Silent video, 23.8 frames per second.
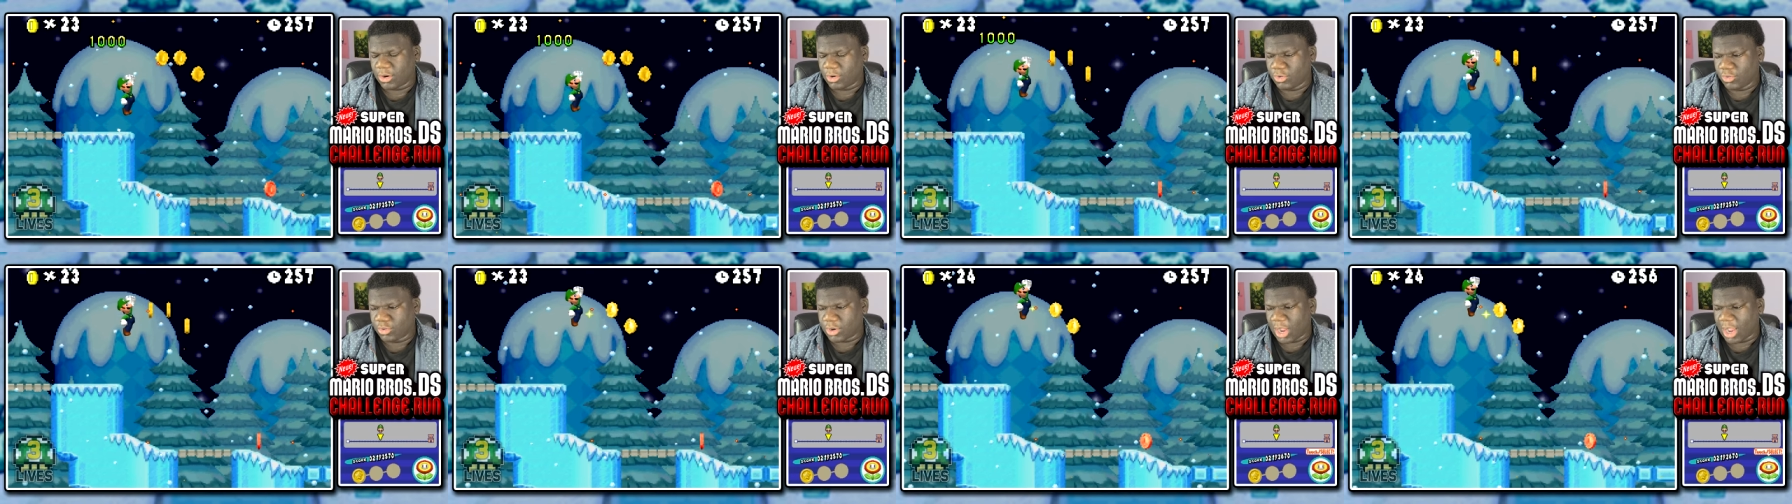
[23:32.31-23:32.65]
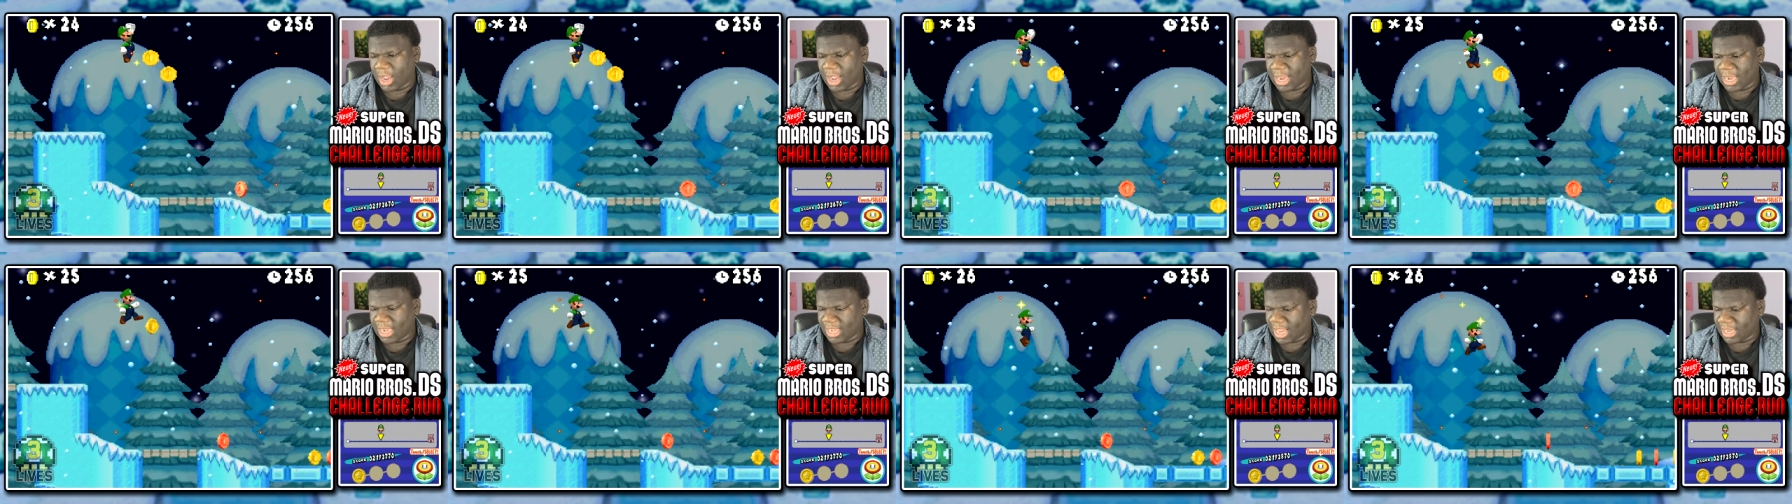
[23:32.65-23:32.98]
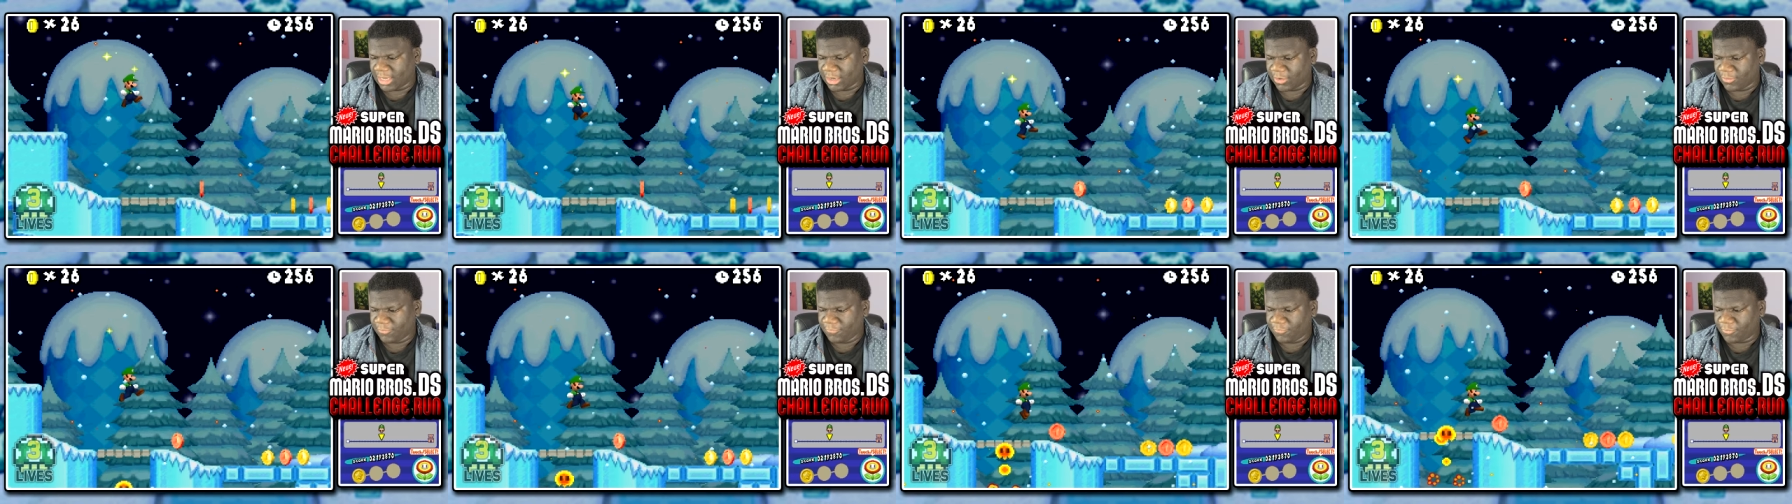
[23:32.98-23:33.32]
Oh God,
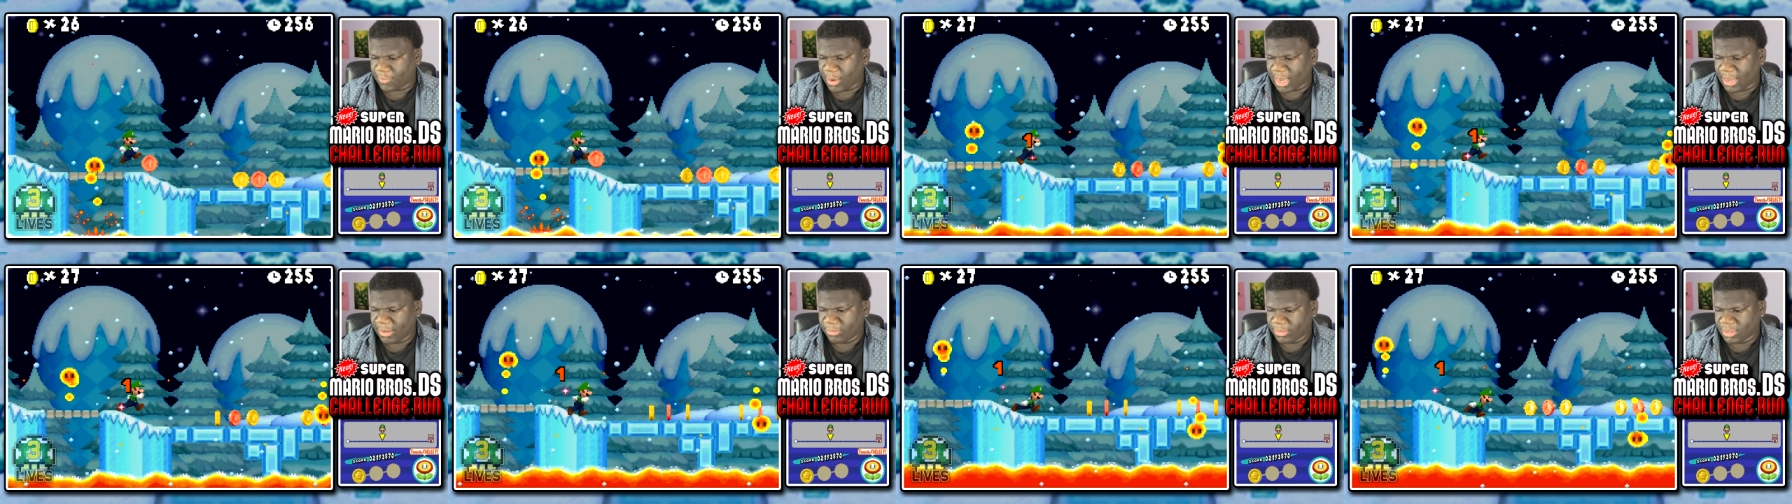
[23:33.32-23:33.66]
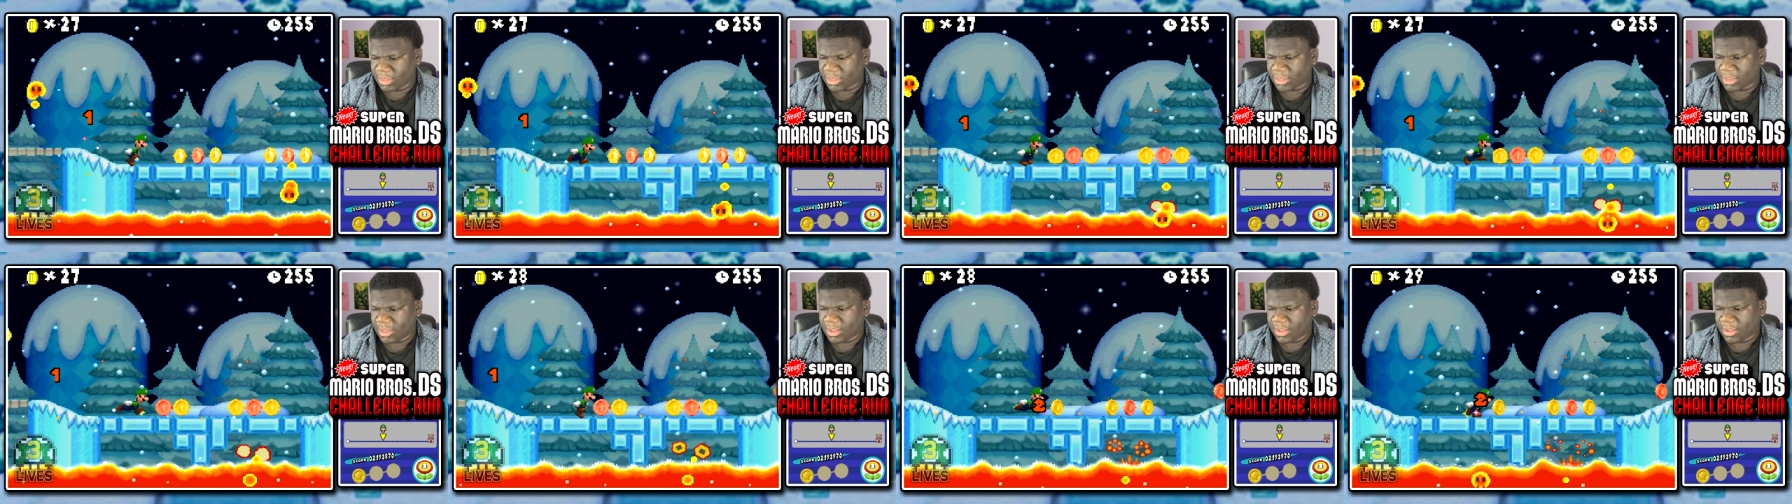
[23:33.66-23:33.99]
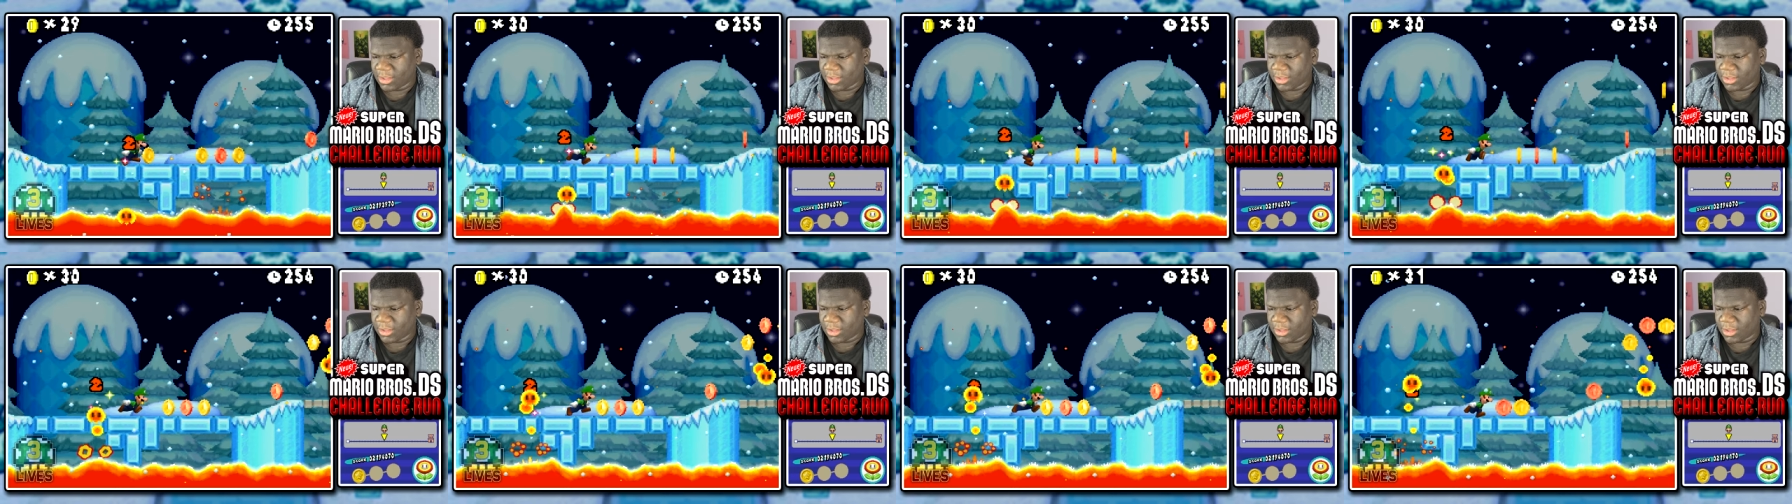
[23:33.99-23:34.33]
hello frames?
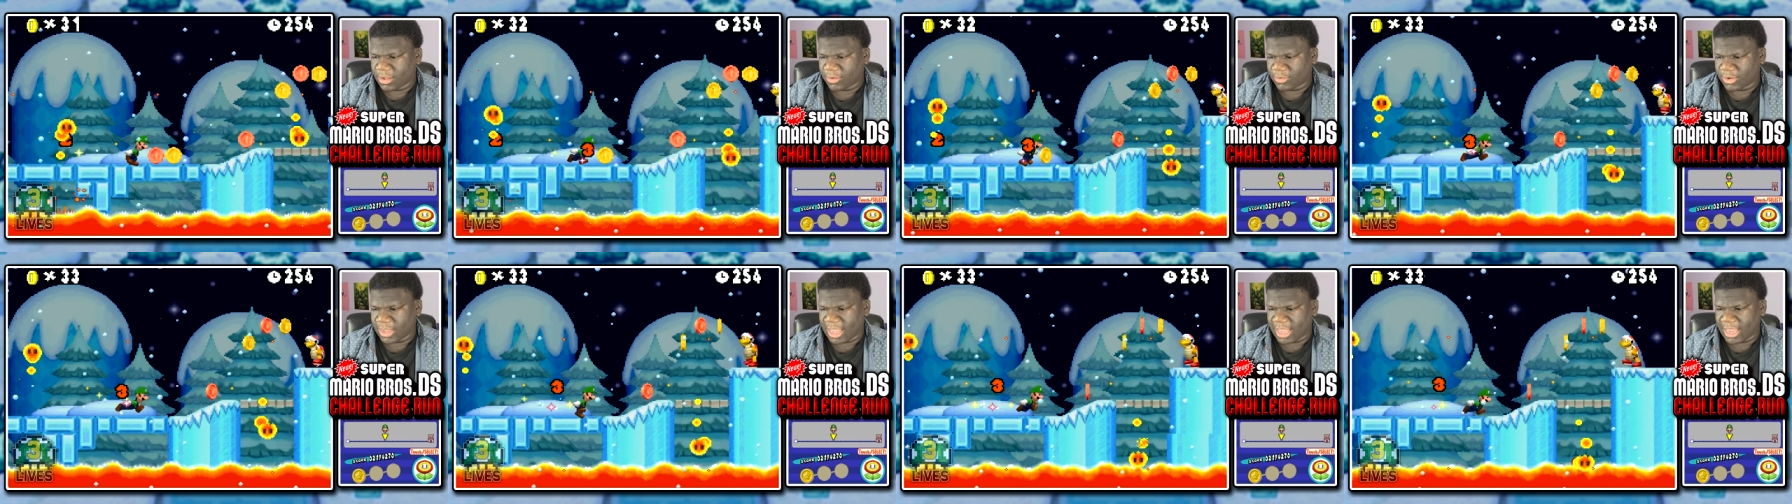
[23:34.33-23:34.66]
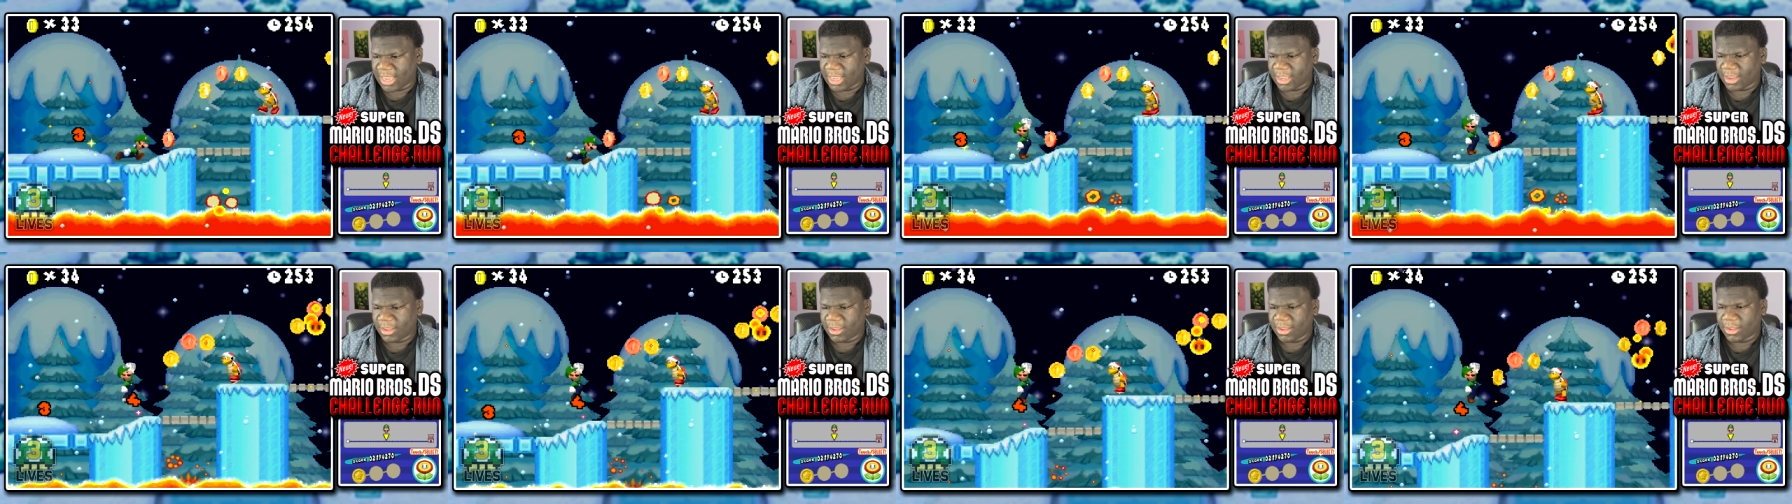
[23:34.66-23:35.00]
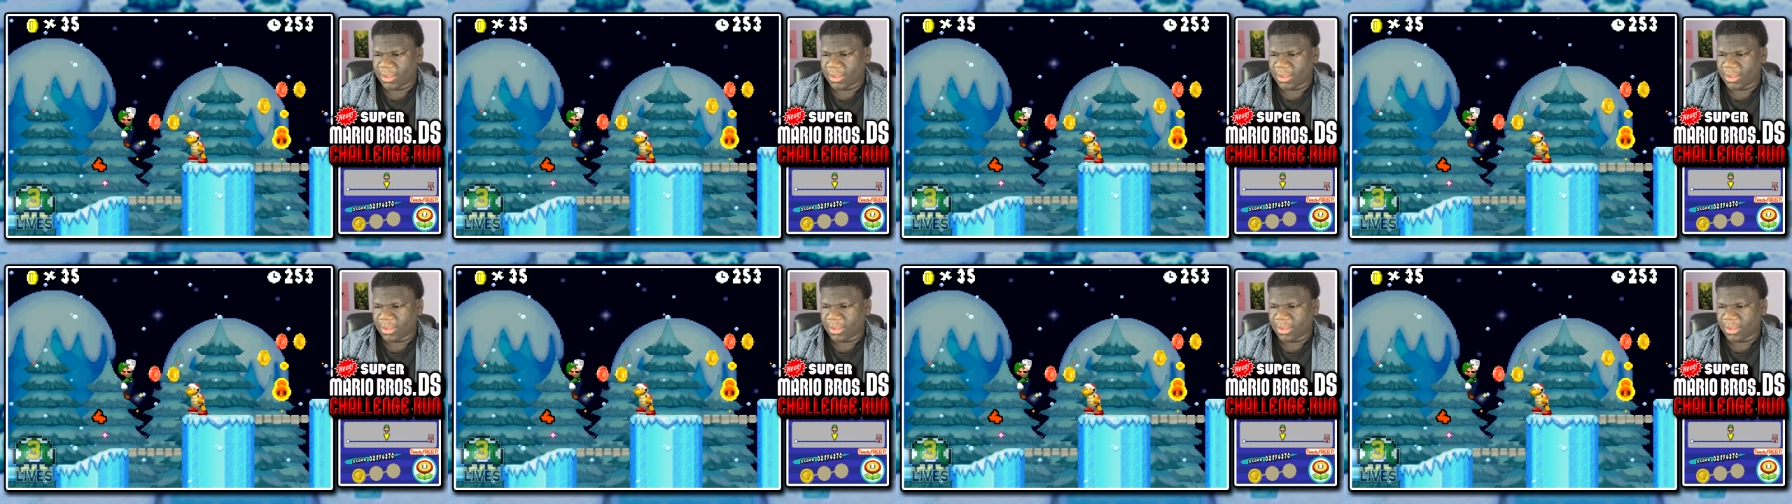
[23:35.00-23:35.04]
Okay.